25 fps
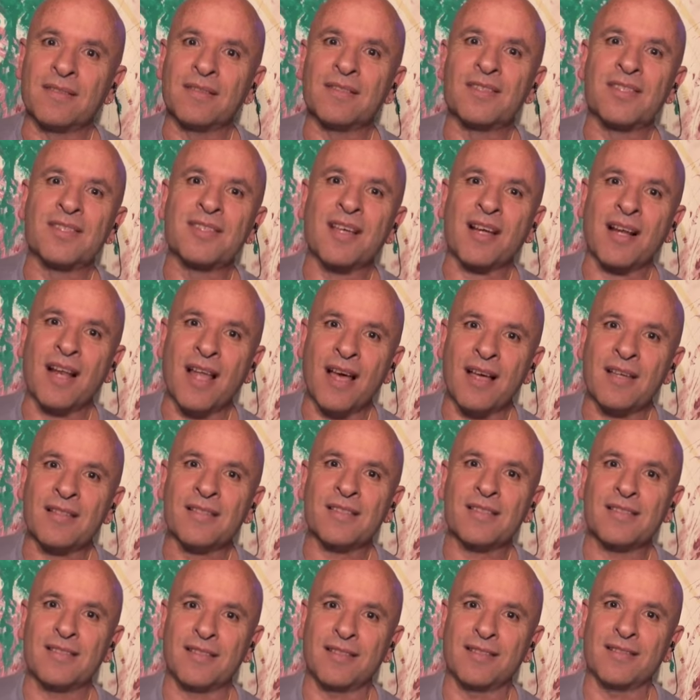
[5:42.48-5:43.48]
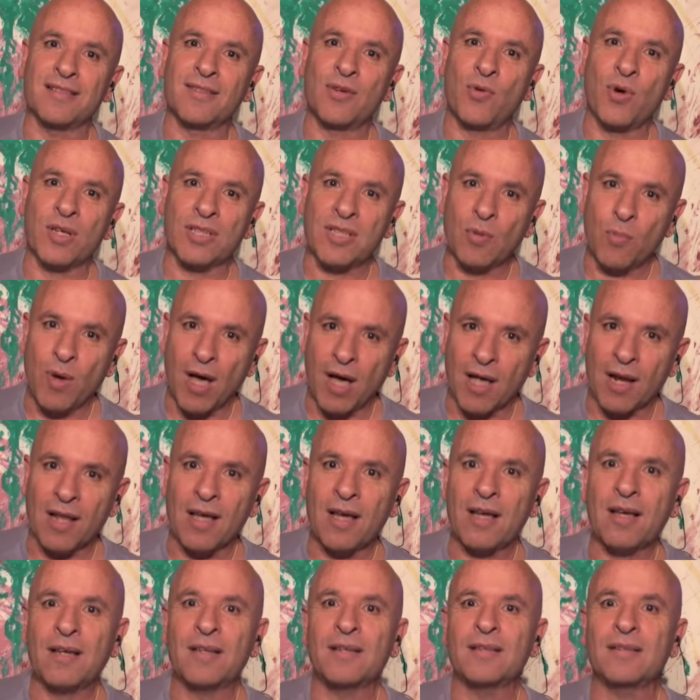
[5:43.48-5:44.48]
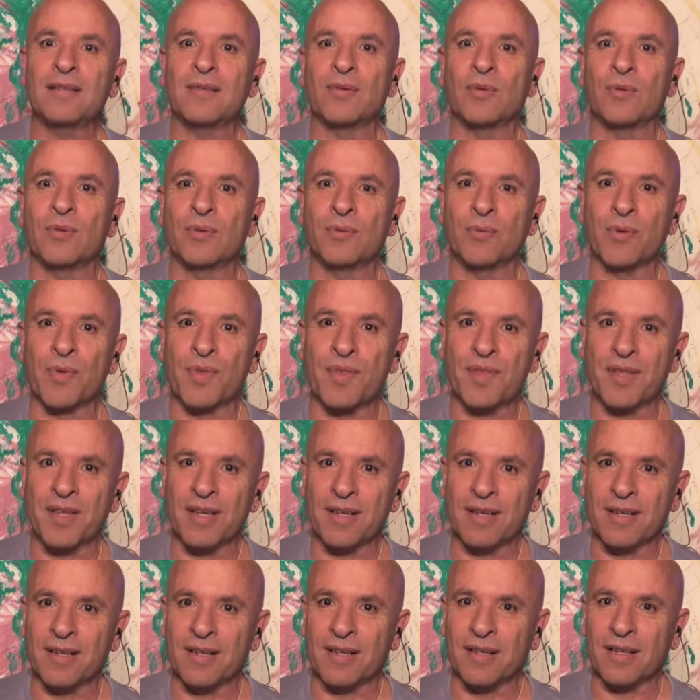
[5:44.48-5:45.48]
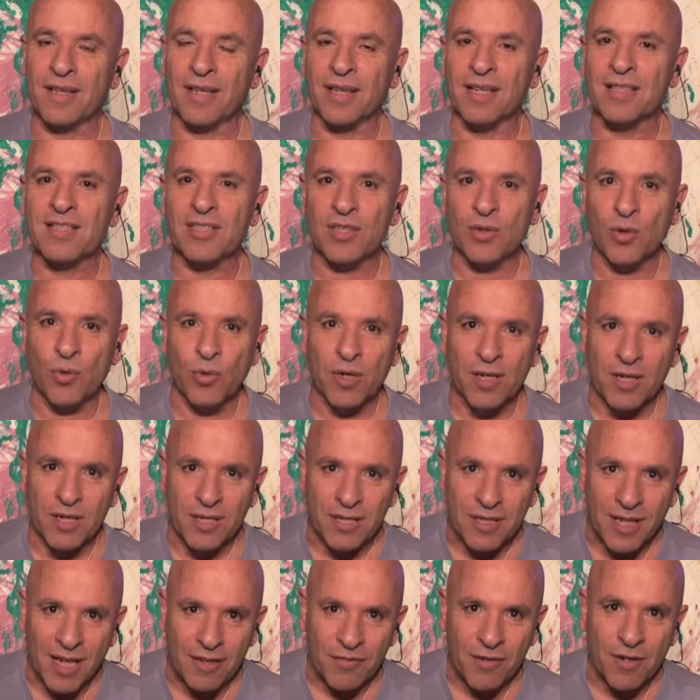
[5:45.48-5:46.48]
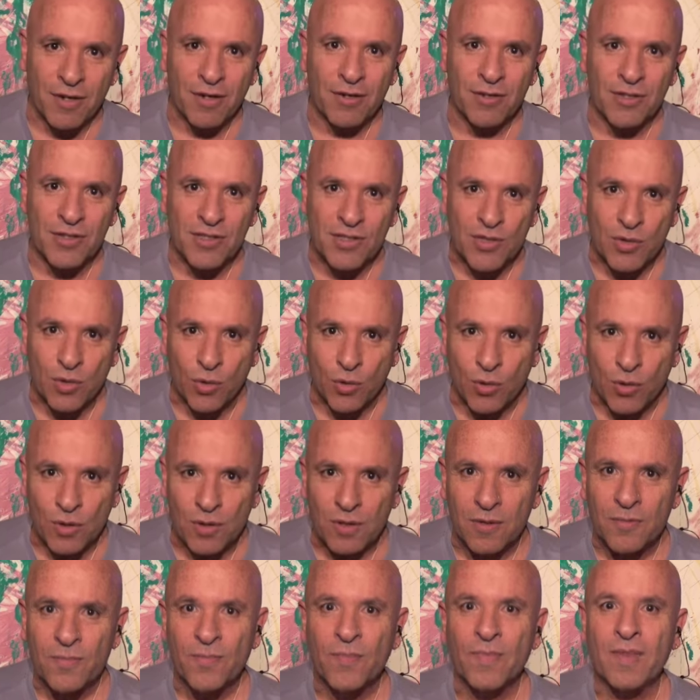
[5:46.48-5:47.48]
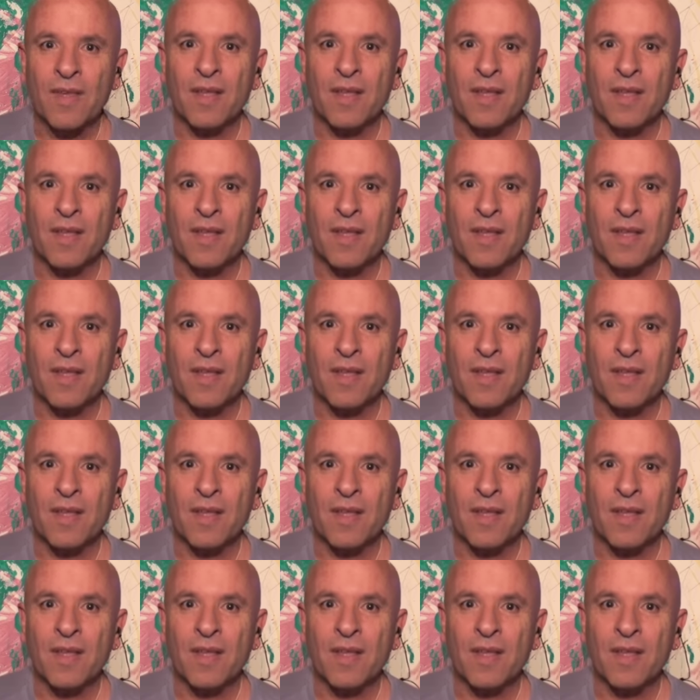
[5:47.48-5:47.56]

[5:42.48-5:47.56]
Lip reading: This is a class in Guatemala with kids who were never in school,